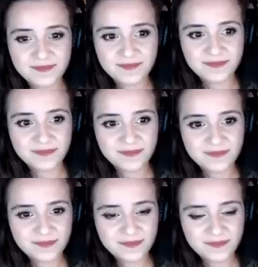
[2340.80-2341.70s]

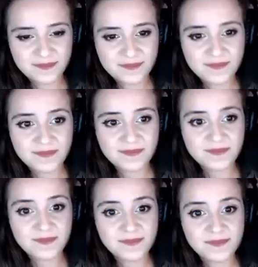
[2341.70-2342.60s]

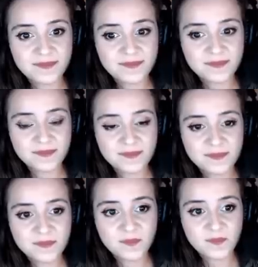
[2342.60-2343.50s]

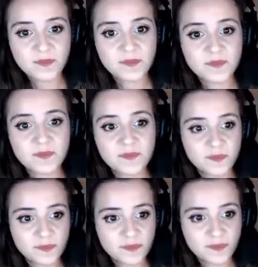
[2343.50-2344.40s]

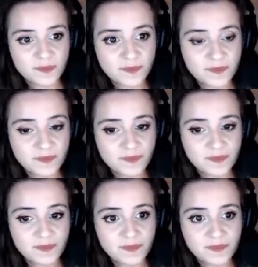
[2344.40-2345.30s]

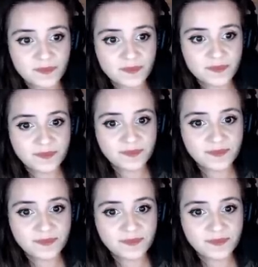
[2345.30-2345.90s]
(not speaking)